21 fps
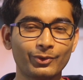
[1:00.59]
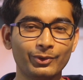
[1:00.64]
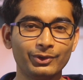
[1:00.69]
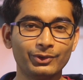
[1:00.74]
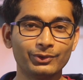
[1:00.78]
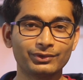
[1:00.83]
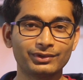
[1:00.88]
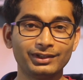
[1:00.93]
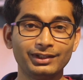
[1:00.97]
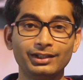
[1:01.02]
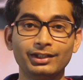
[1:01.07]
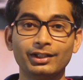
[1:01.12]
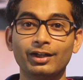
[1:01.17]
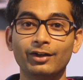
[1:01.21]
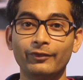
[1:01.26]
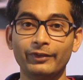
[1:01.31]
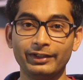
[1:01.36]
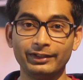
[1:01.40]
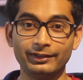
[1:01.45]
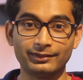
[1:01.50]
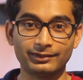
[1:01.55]
are going to see a
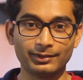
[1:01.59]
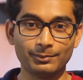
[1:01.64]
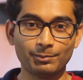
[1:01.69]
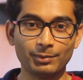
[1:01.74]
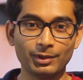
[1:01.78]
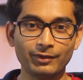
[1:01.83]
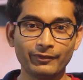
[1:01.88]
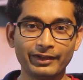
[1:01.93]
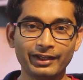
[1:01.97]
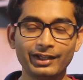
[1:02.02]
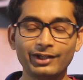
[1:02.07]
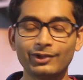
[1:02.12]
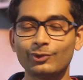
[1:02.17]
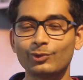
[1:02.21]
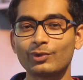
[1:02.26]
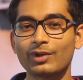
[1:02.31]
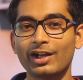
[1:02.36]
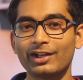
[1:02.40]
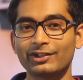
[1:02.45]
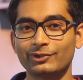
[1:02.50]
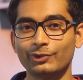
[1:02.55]
very simple way to
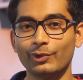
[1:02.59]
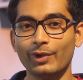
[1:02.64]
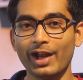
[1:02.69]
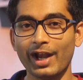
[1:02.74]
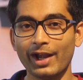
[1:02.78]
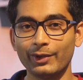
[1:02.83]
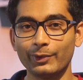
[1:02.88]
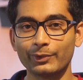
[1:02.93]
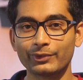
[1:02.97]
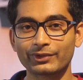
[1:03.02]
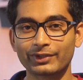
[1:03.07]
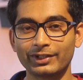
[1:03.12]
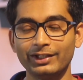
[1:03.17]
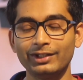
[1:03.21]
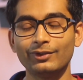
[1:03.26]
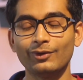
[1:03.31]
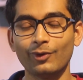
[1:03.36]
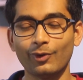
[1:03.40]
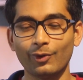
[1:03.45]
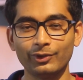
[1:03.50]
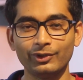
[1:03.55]
cast your Android
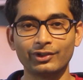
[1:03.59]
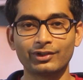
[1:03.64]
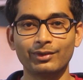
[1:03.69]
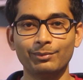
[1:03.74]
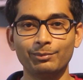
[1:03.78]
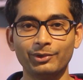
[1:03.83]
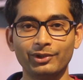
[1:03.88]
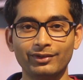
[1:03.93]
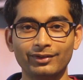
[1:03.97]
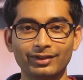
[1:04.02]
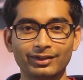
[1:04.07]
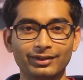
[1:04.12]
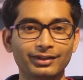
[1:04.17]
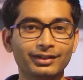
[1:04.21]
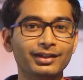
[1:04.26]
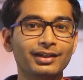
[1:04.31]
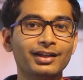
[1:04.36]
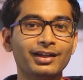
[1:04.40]
screen on your computer.